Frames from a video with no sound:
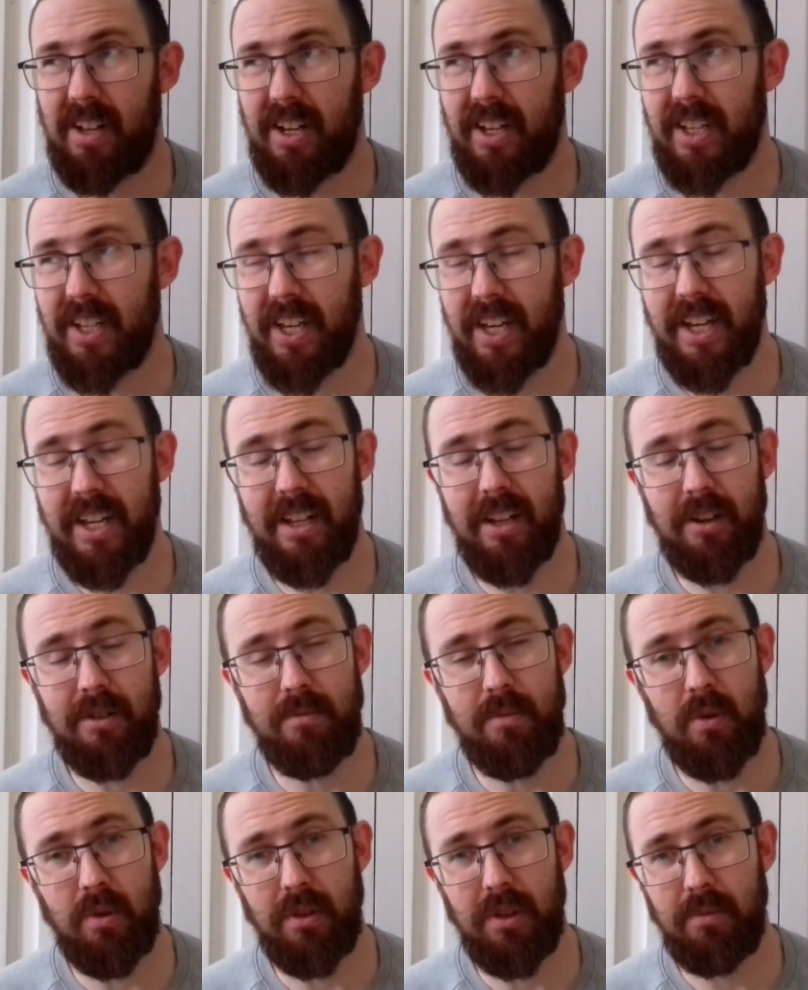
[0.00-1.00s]
a kilo
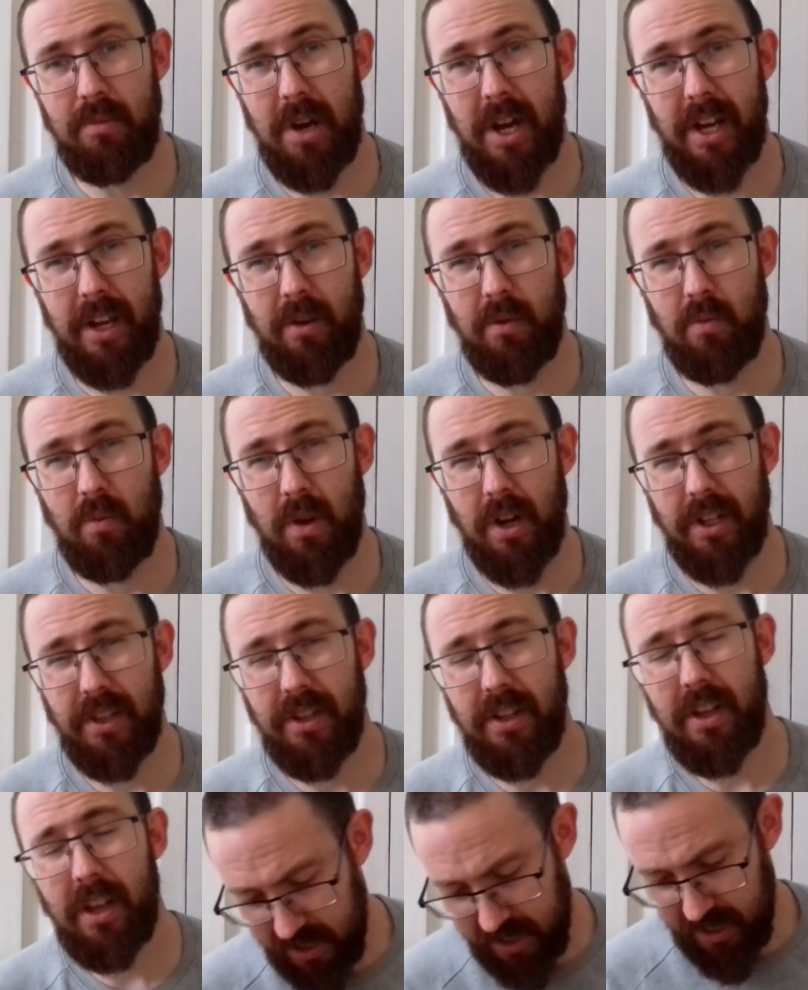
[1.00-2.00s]
more than my helm
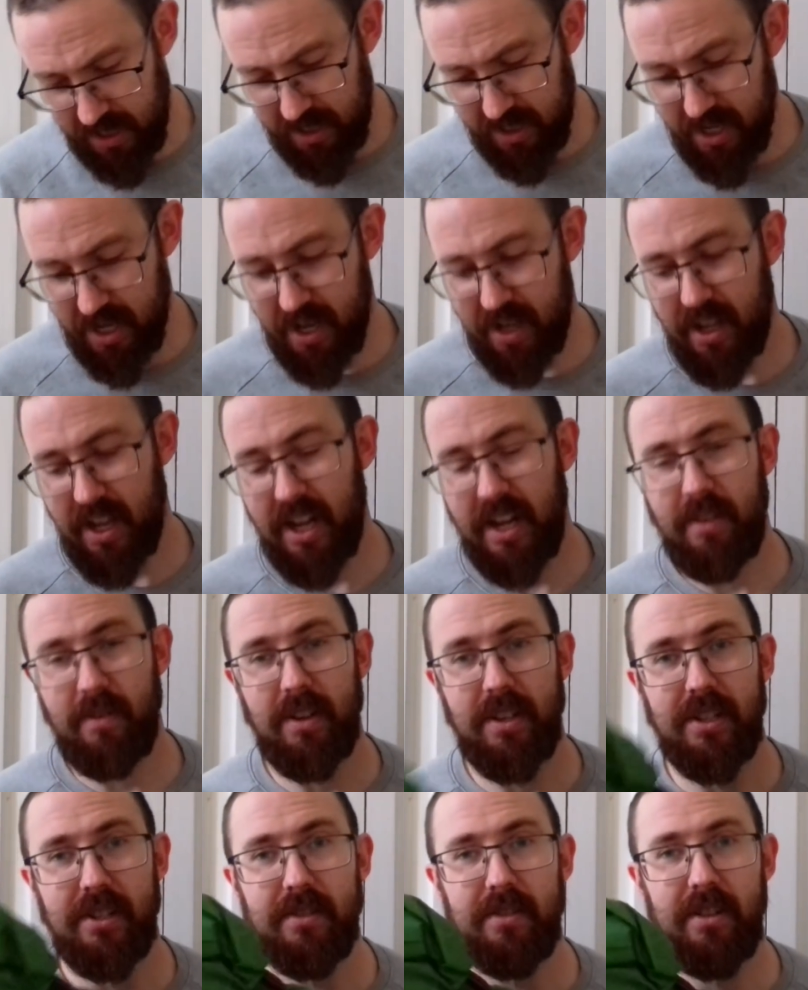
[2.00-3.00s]
one yeah
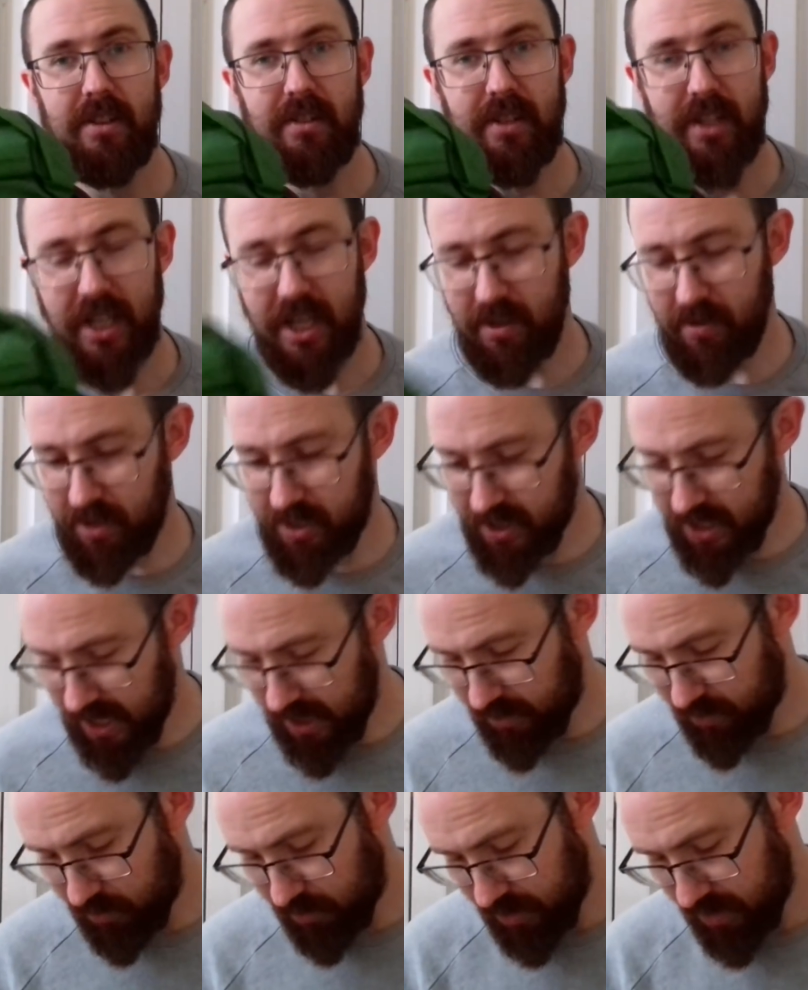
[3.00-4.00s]
anyways I'll keep the
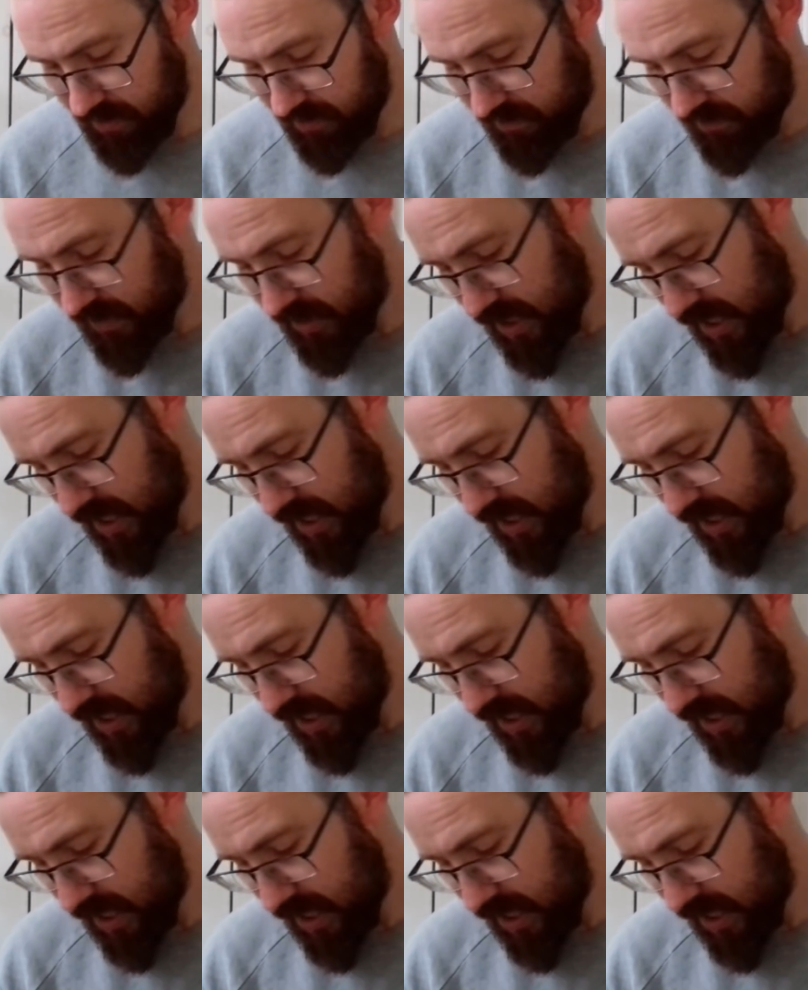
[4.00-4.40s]
tagger on it for